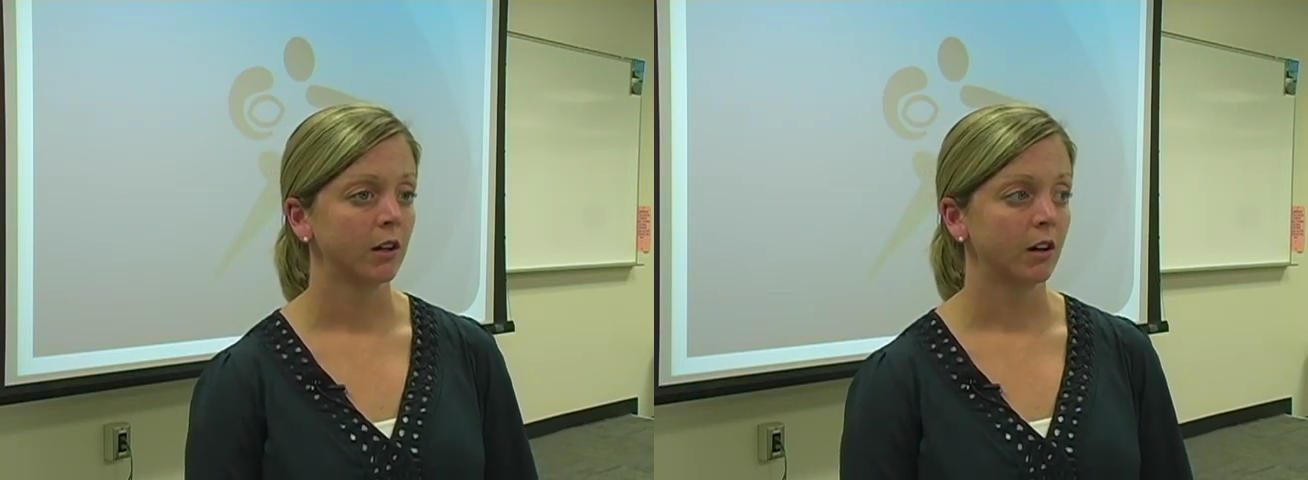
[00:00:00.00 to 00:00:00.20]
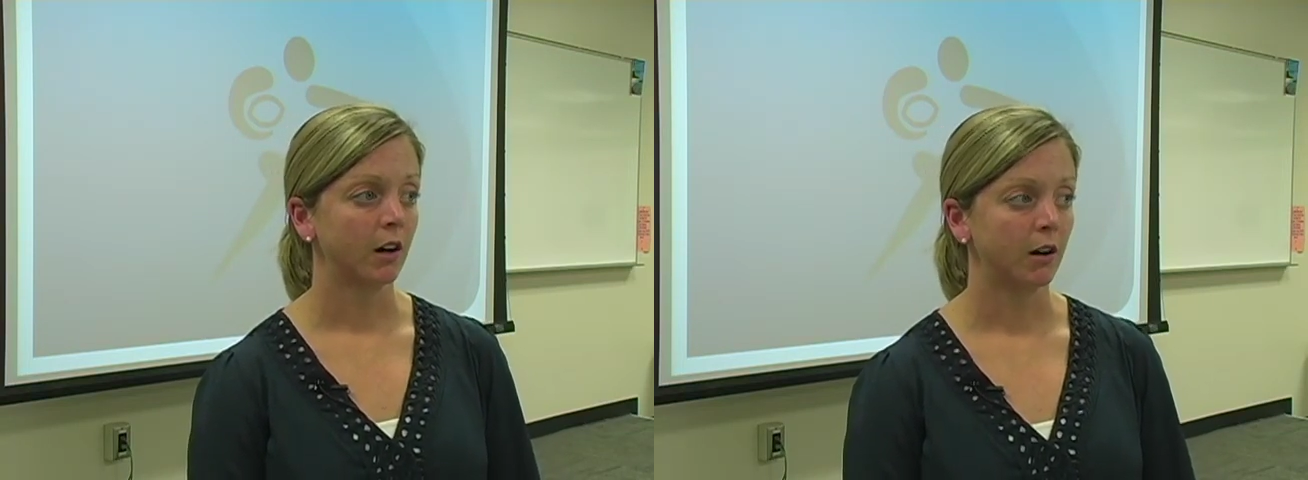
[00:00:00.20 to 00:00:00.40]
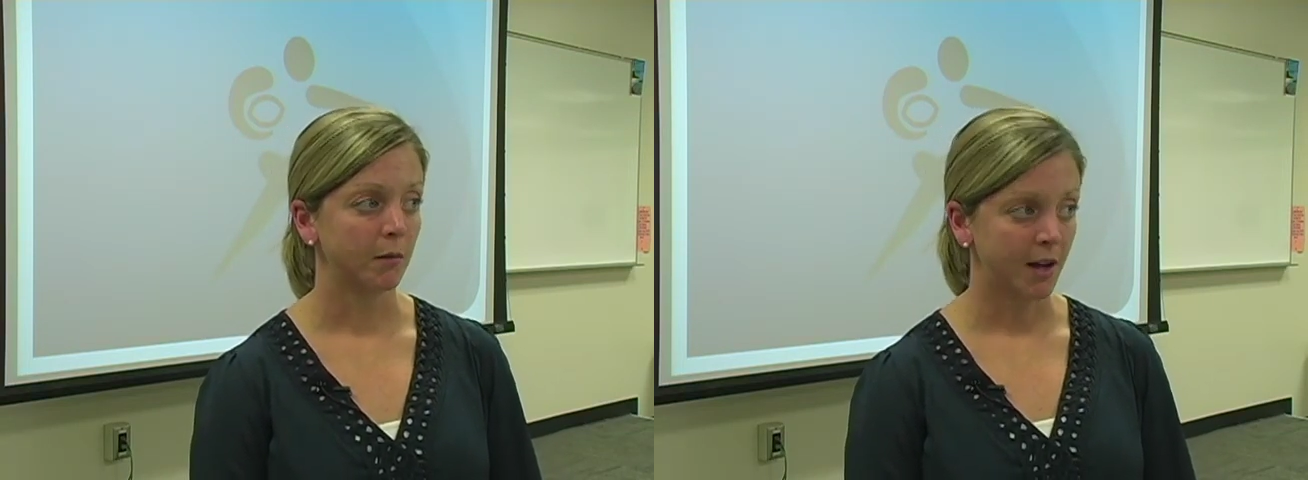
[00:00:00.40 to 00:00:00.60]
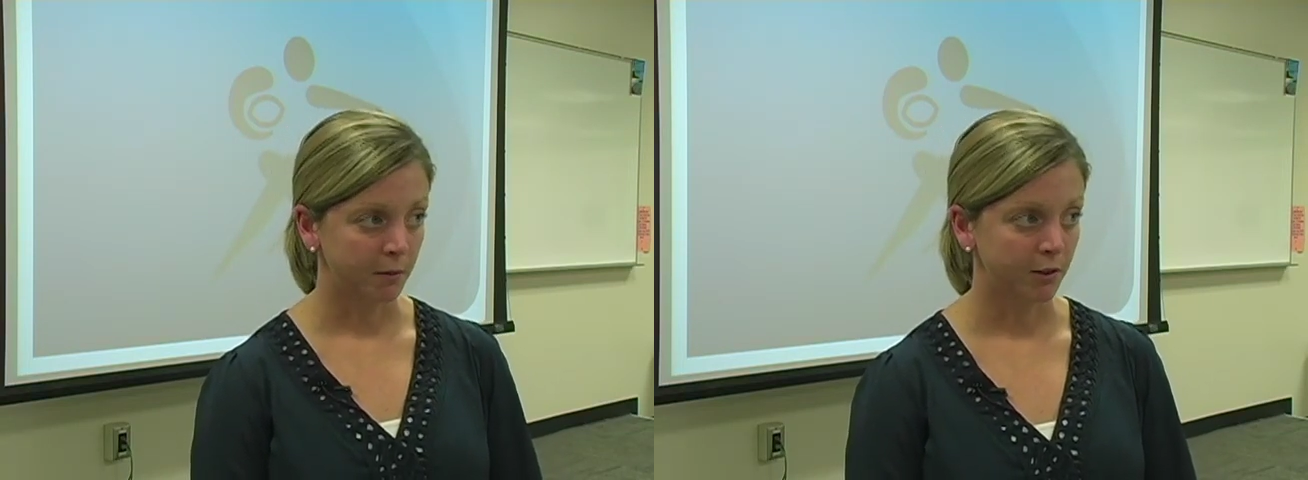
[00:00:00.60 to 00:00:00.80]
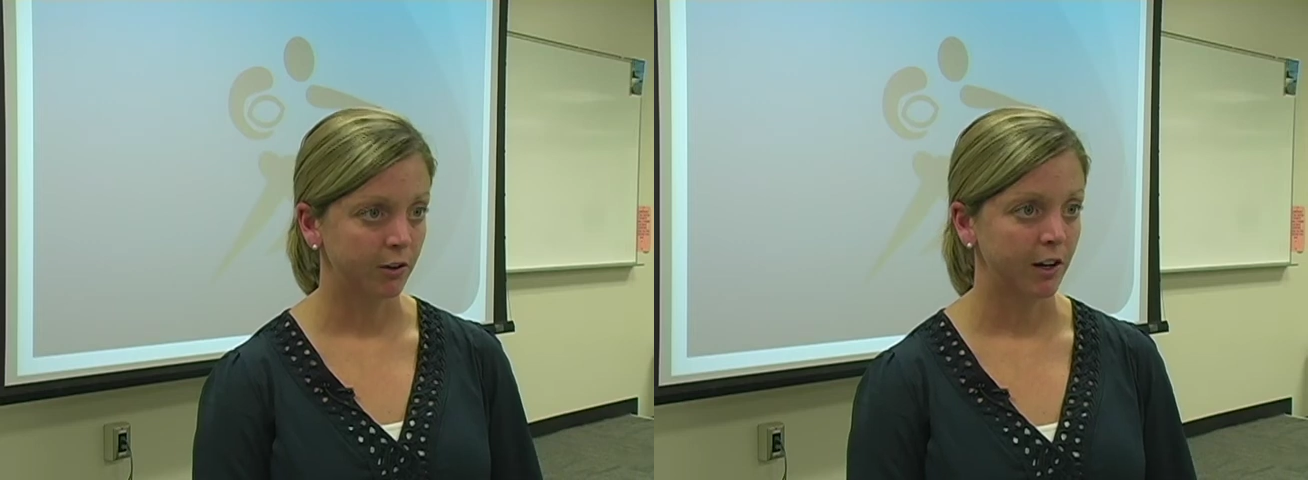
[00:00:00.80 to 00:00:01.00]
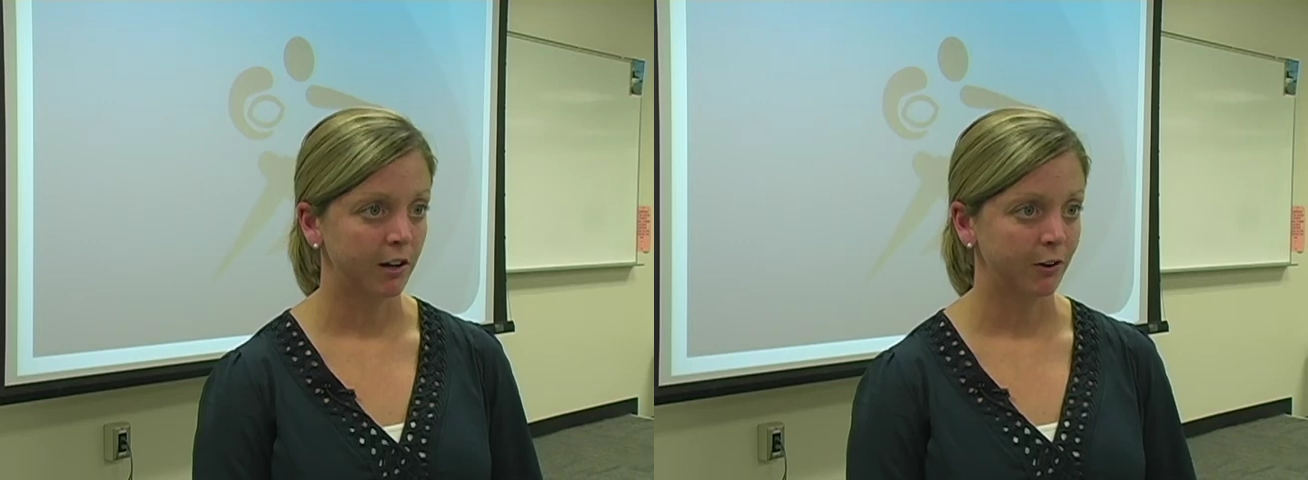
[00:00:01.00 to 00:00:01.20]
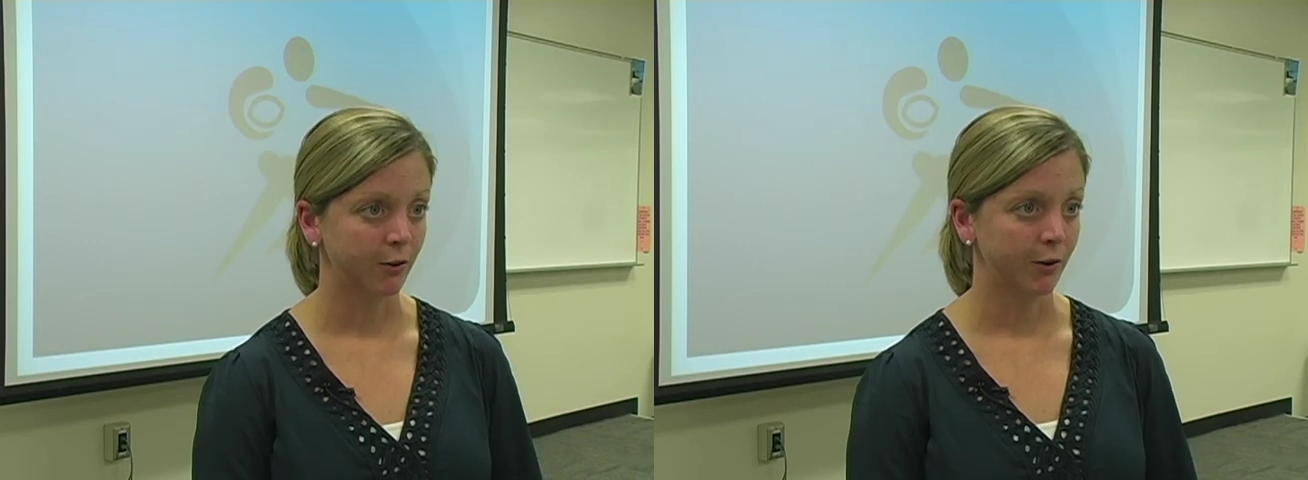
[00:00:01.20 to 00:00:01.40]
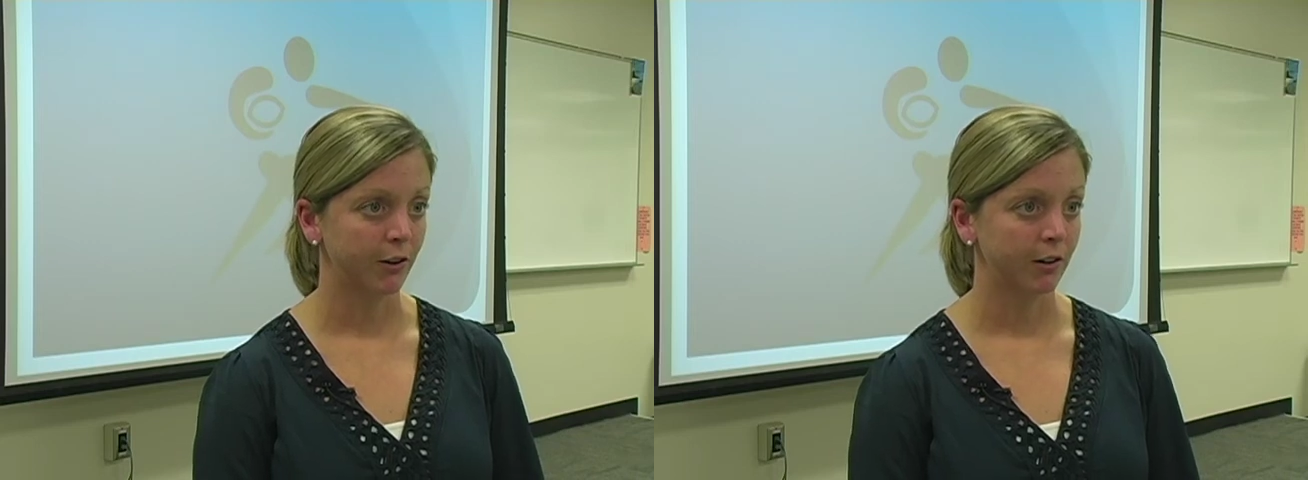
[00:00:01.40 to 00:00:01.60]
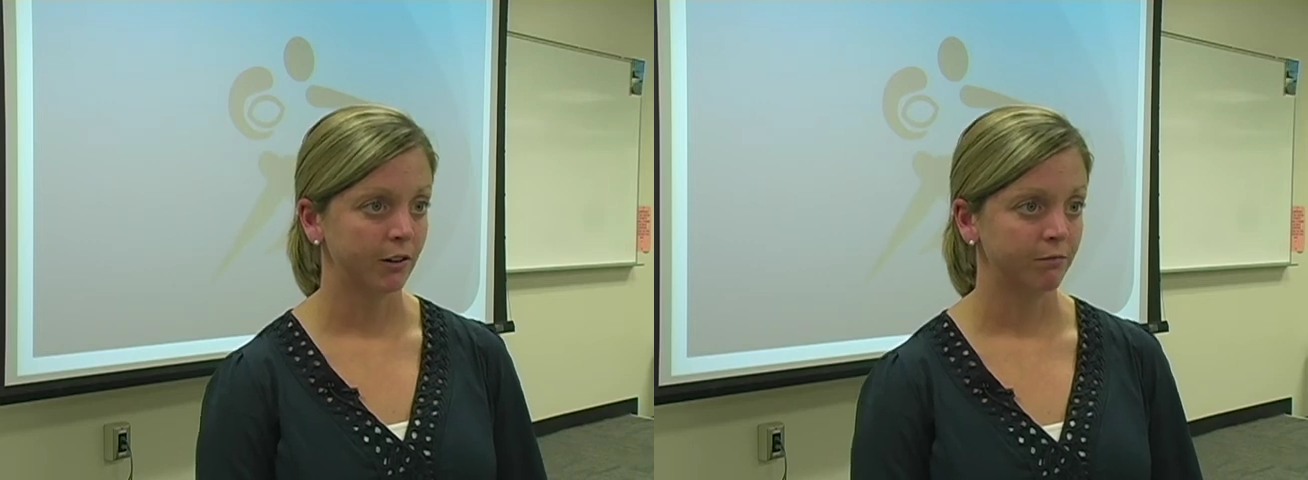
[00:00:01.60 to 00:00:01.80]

um, amenorrhea or